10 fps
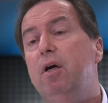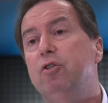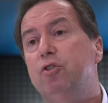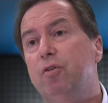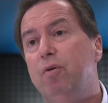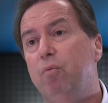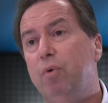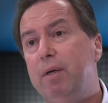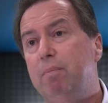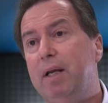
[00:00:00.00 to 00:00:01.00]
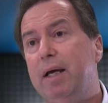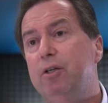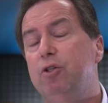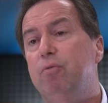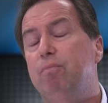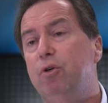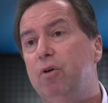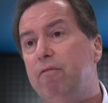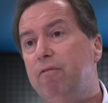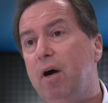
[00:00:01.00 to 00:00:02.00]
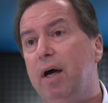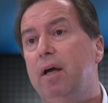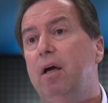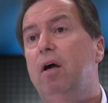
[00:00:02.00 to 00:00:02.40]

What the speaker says: so that we plan to purify